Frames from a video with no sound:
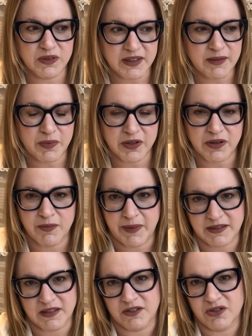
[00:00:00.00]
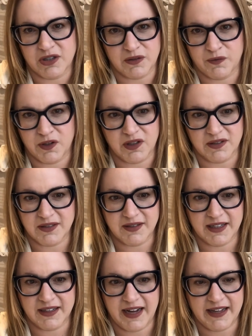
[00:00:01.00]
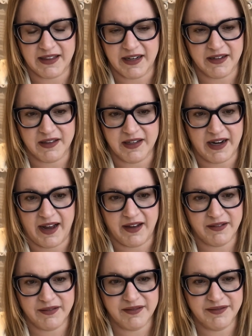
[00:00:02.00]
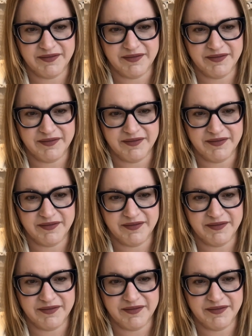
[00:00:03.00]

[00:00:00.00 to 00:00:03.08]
really put their best interest first, like at the end of the day.